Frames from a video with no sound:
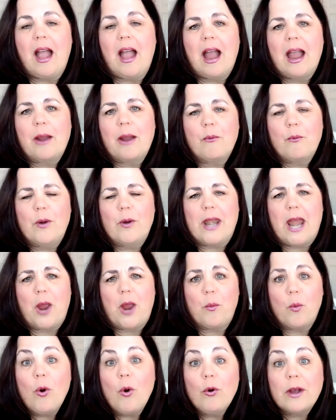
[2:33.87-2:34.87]
I when
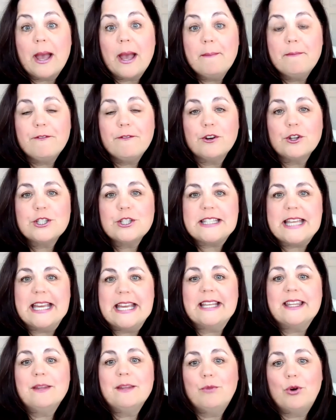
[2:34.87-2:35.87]
I woke up first
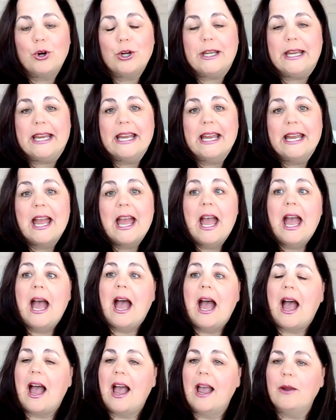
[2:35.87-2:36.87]
thing in the morning,
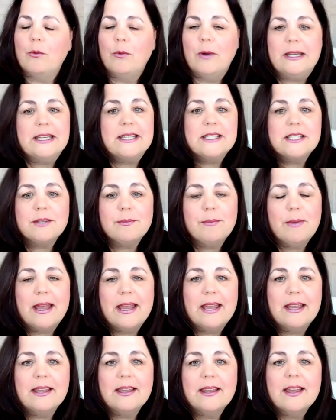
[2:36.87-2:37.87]
I went into
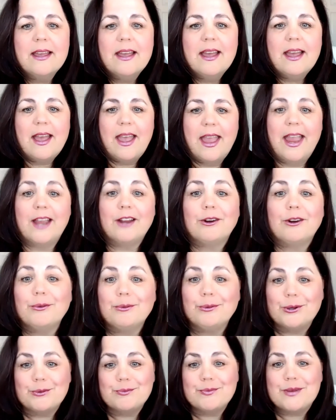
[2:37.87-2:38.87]
my anchor
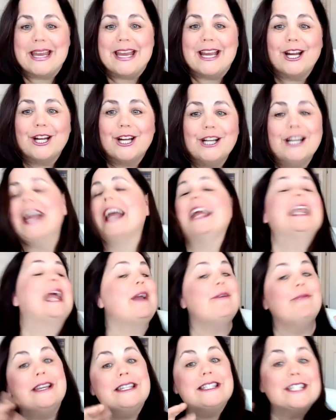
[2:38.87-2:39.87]
room here and
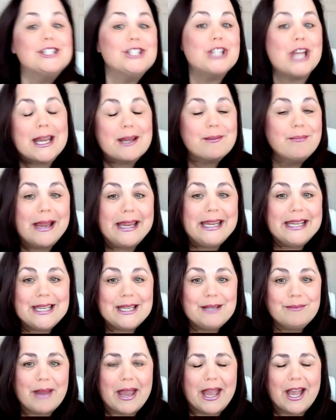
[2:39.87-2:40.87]
I went to check my
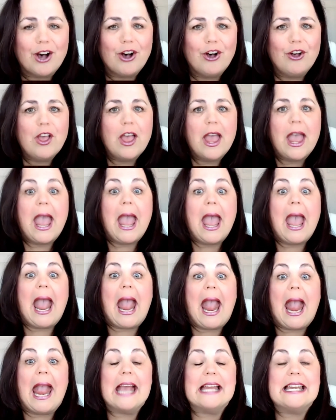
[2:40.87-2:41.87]
email
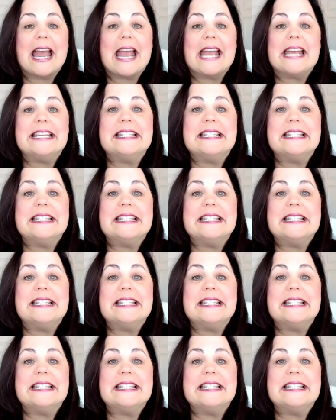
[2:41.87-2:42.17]
and I